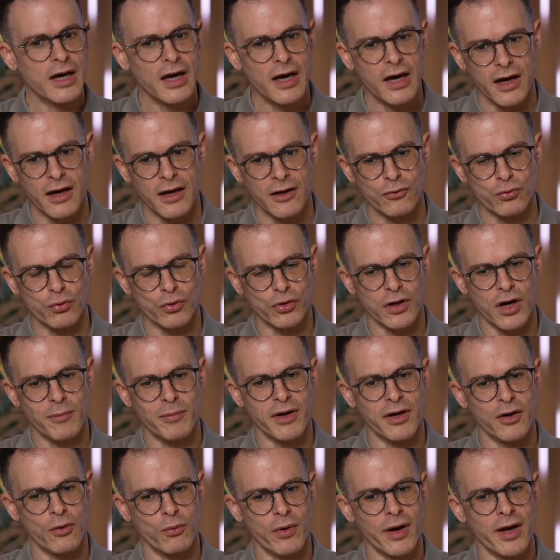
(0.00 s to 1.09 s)
it would come
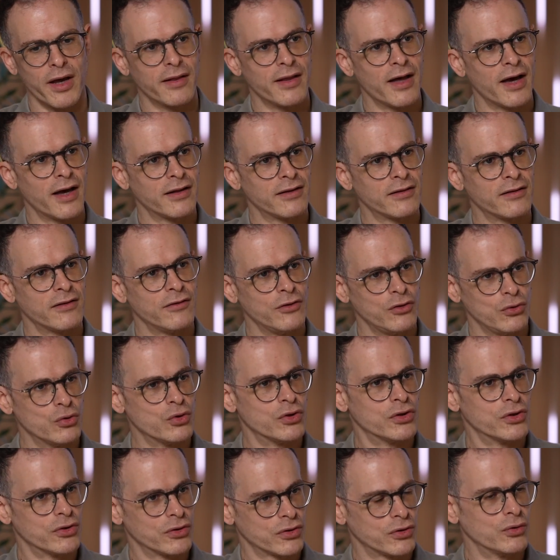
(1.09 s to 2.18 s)
in a way that the
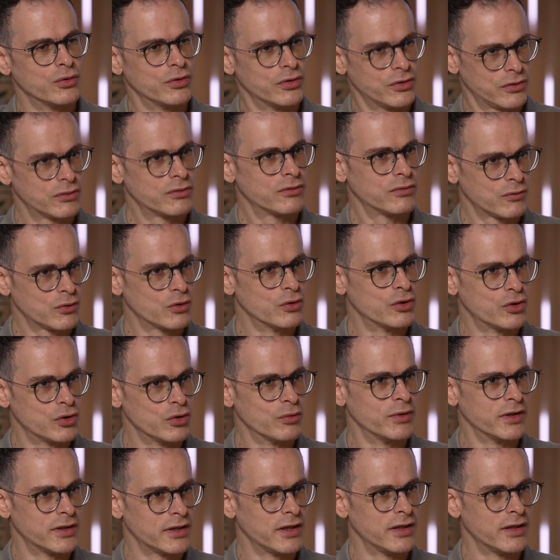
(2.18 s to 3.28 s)
user could consume
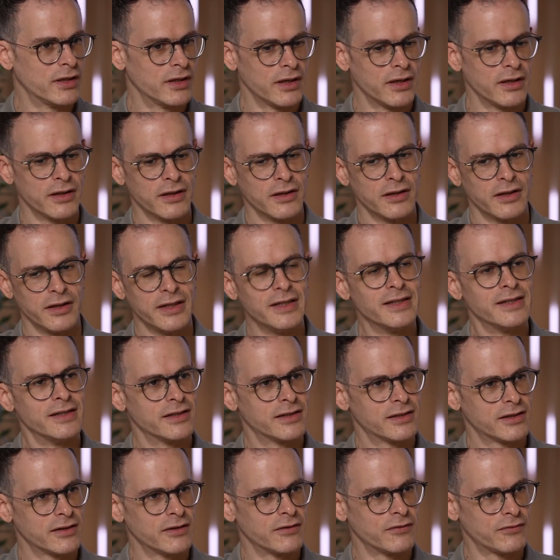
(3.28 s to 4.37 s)
it in the
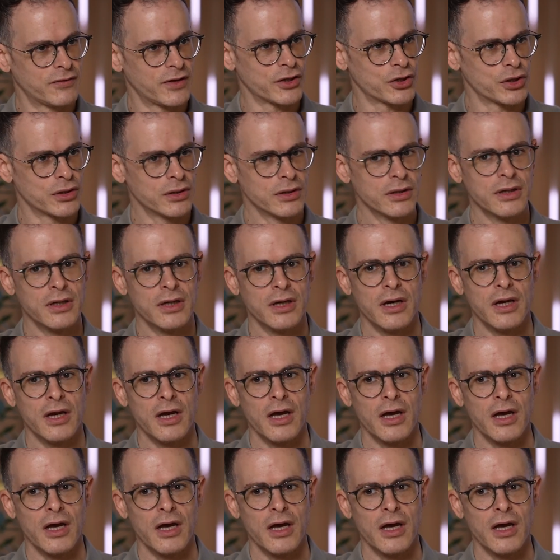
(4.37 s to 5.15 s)
easiest fashion.